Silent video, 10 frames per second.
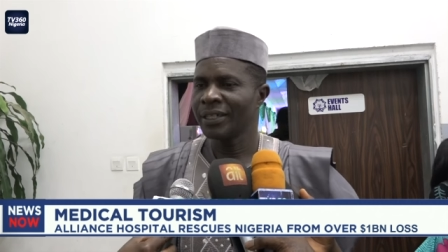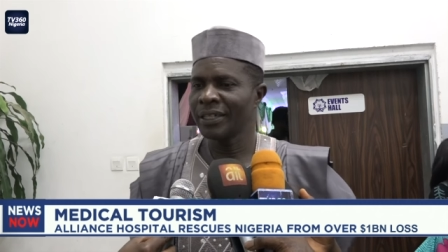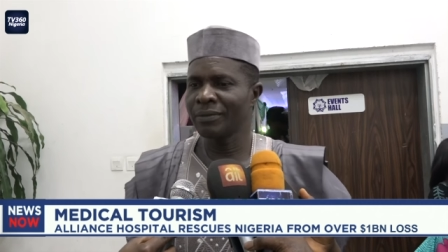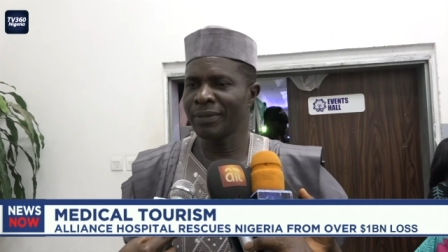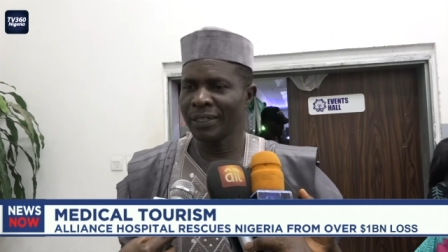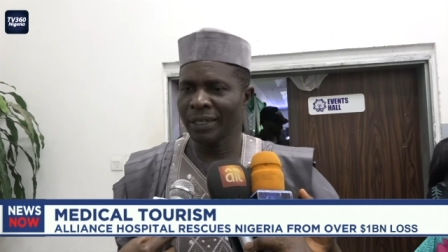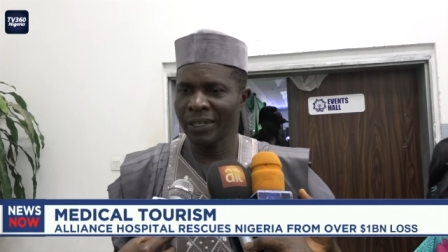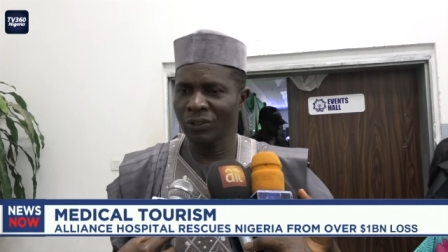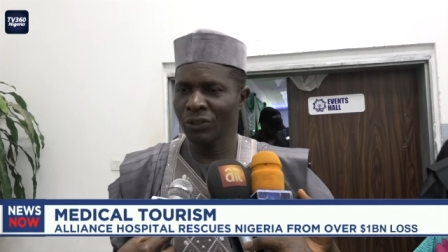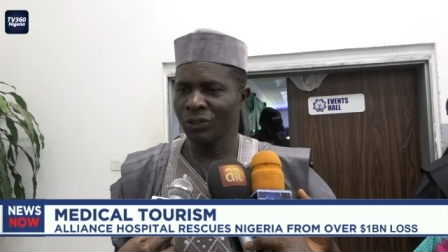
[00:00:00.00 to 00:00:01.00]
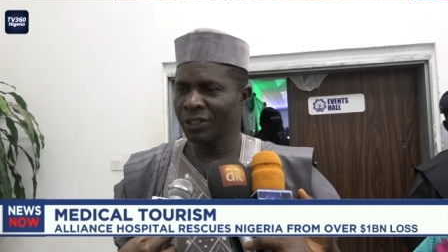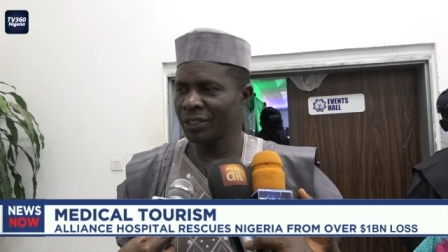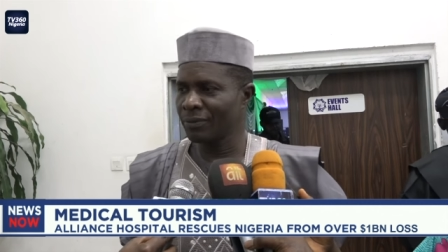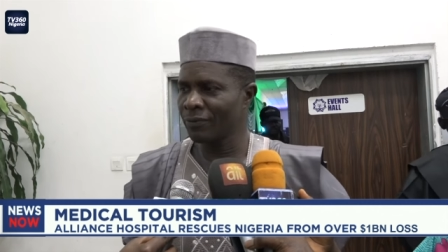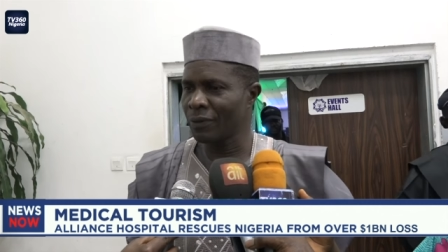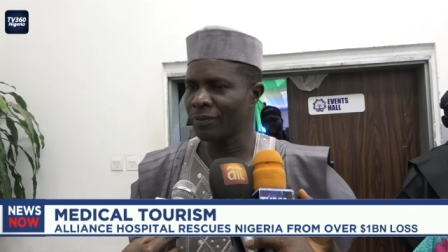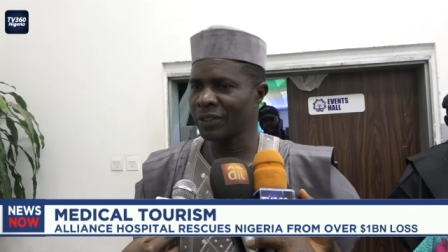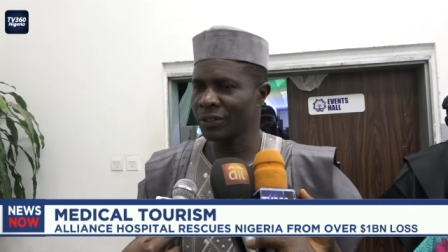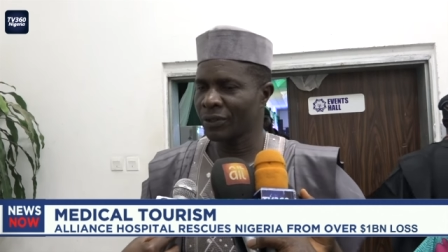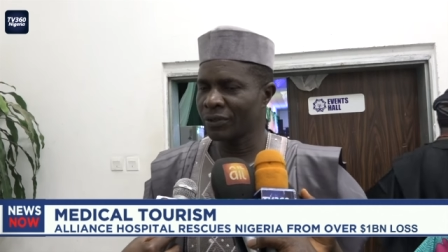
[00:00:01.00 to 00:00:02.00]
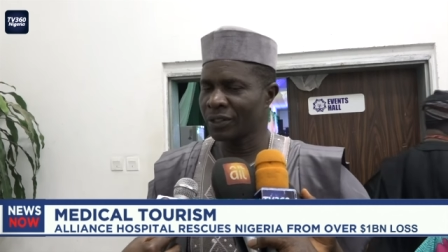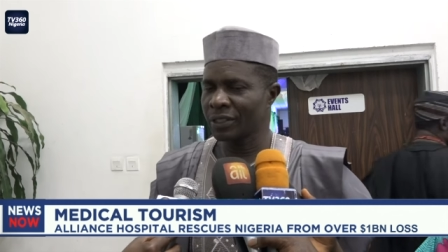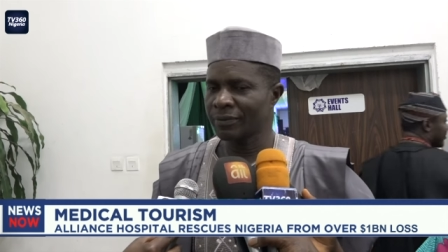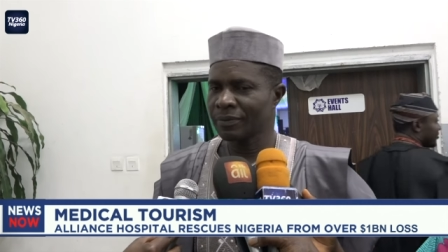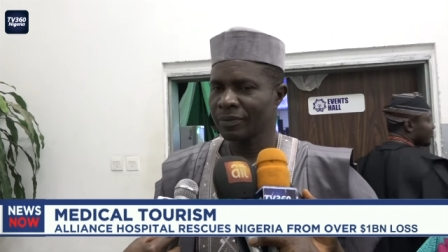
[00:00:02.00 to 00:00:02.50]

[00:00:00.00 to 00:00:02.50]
in medical tourism from this country.